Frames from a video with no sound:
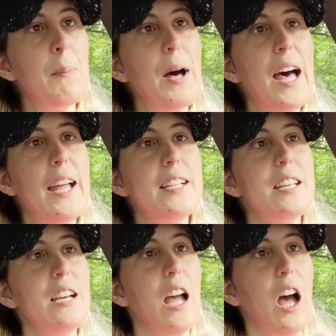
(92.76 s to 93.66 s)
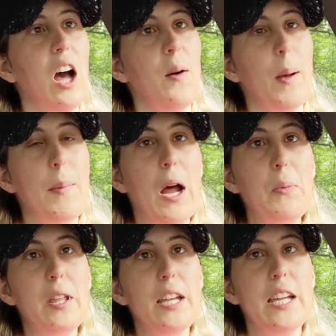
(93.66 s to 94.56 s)
but I'm
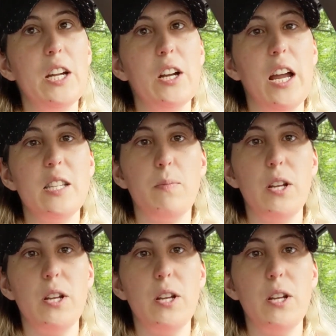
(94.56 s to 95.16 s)
not really here as